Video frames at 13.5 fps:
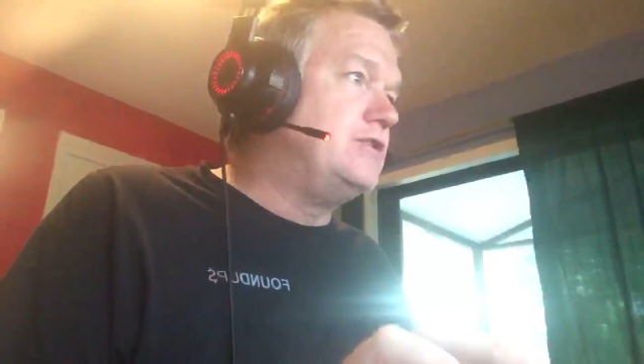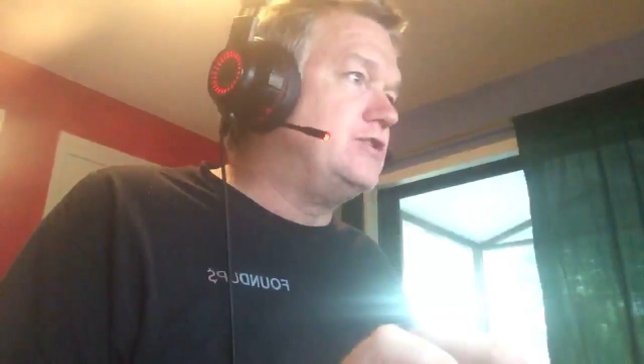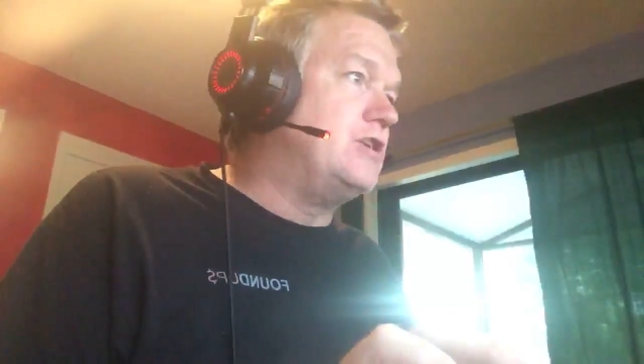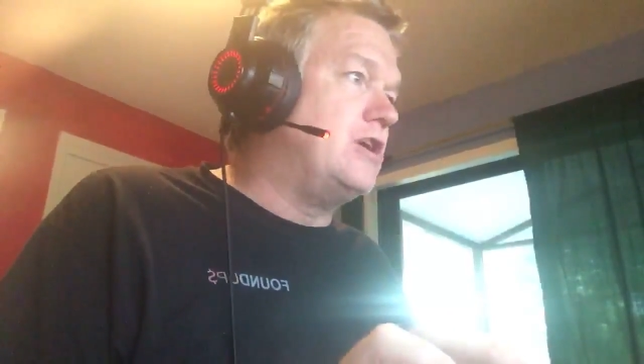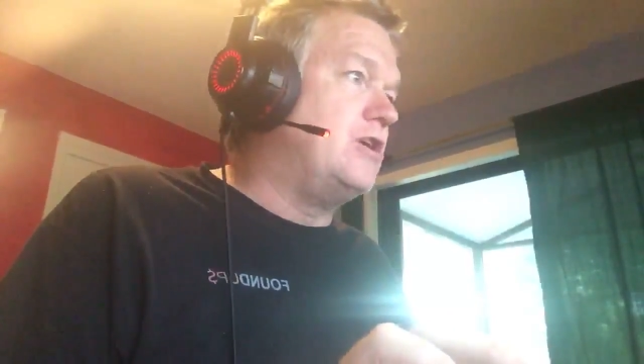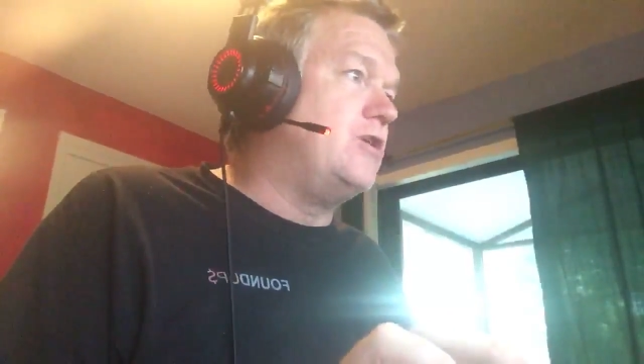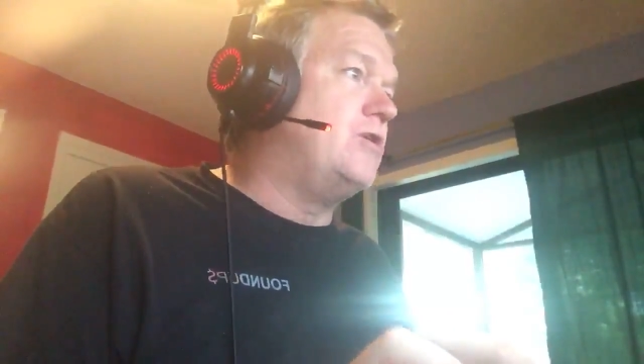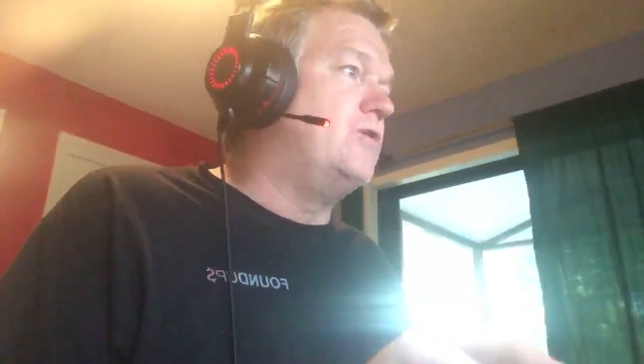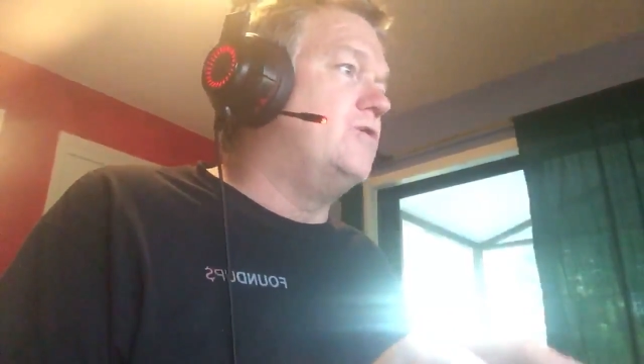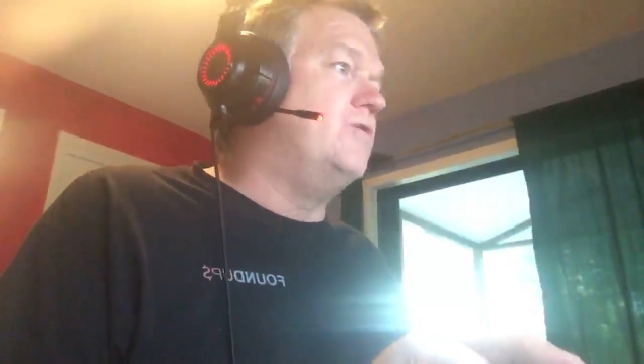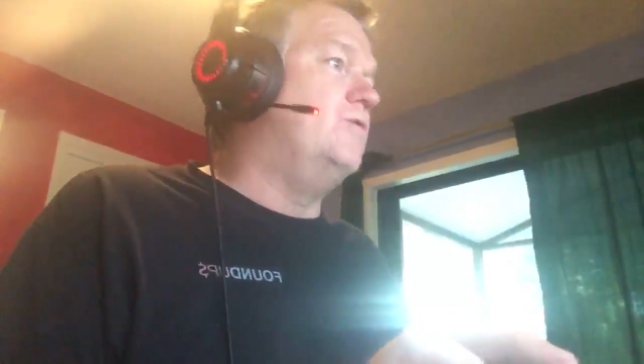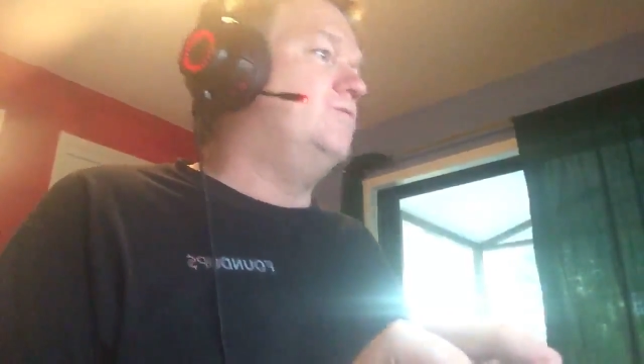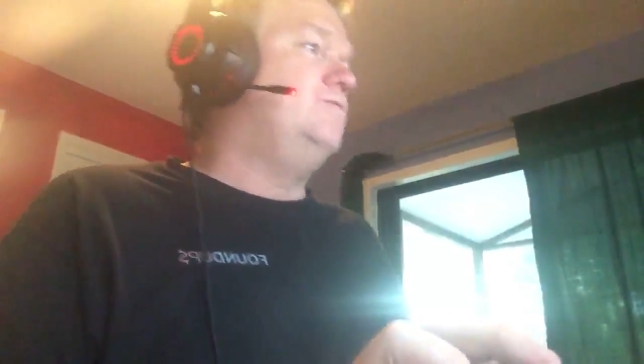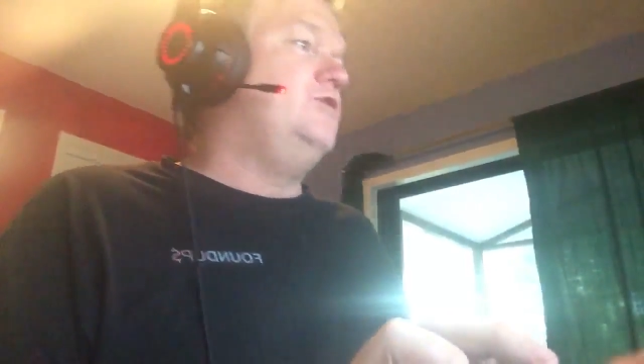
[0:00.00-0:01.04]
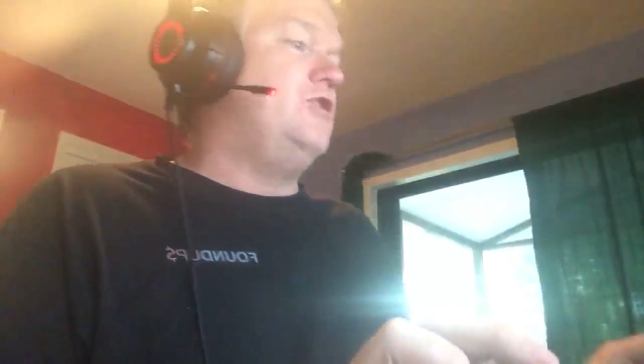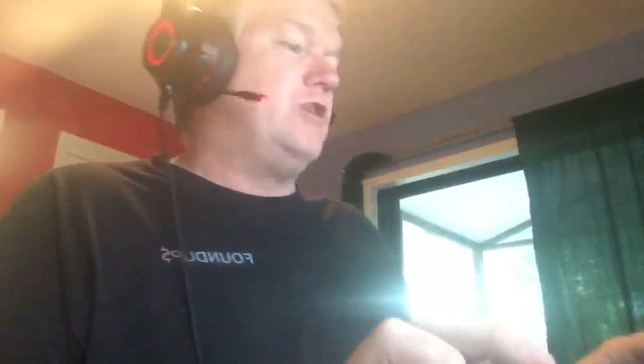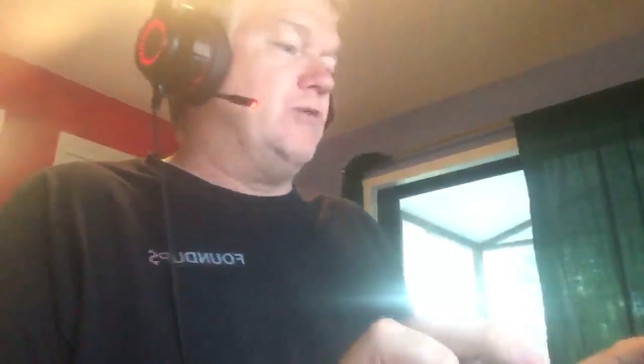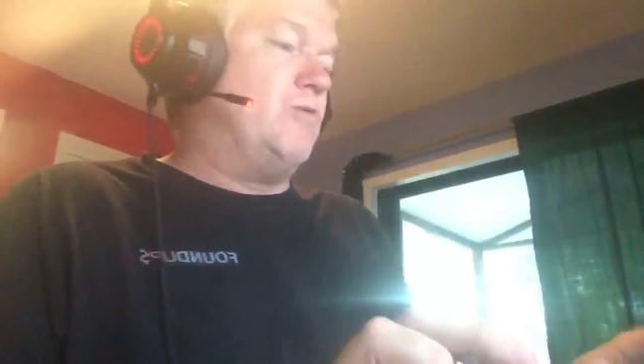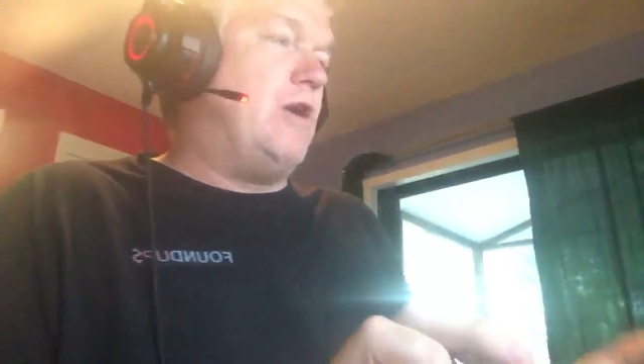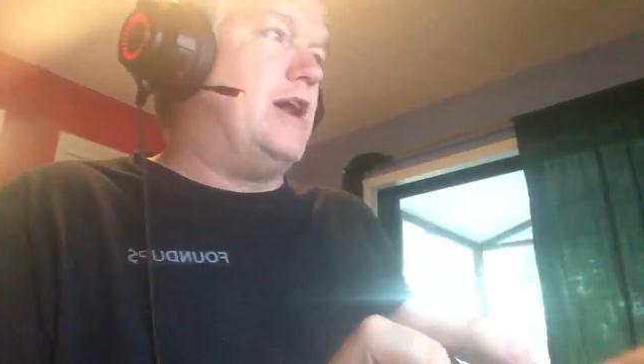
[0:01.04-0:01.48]
So
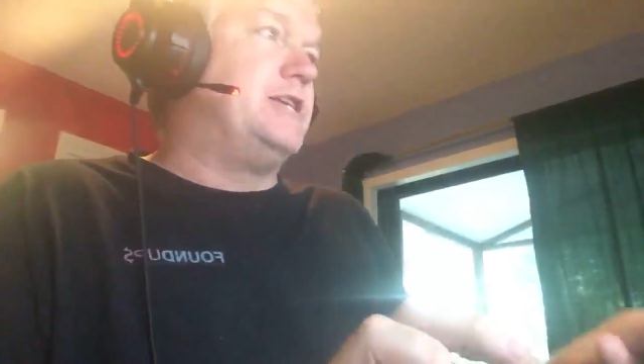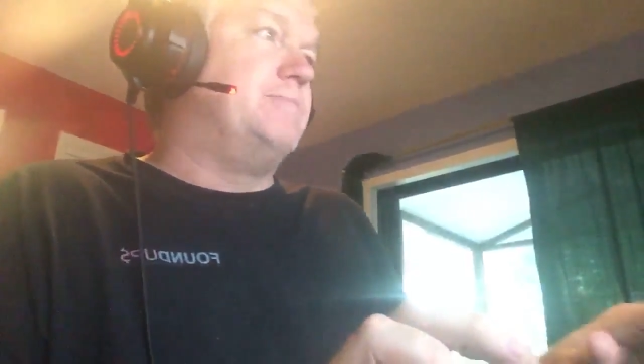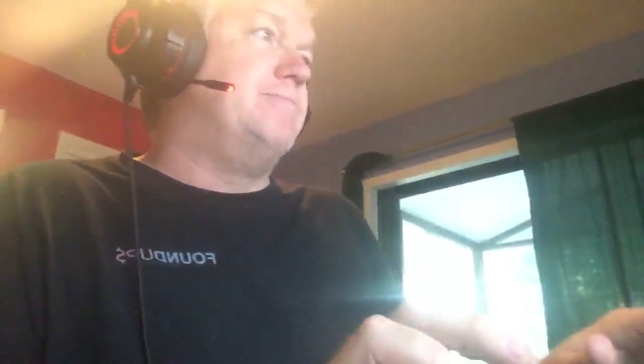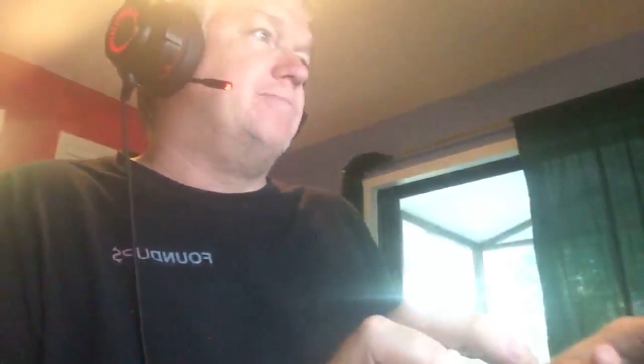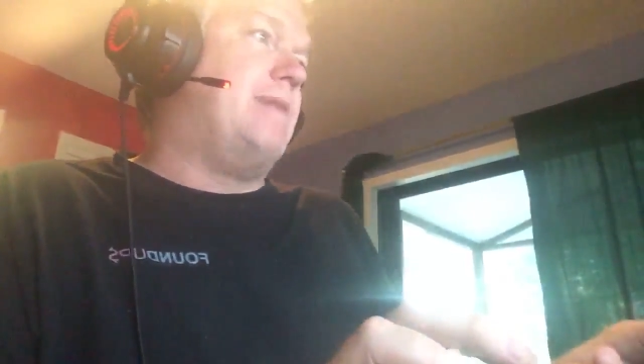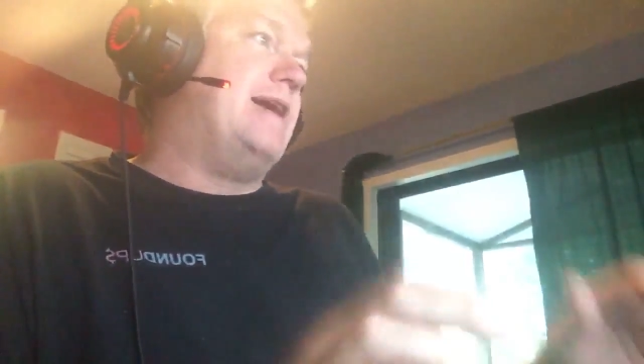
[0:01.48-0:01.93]
you can watch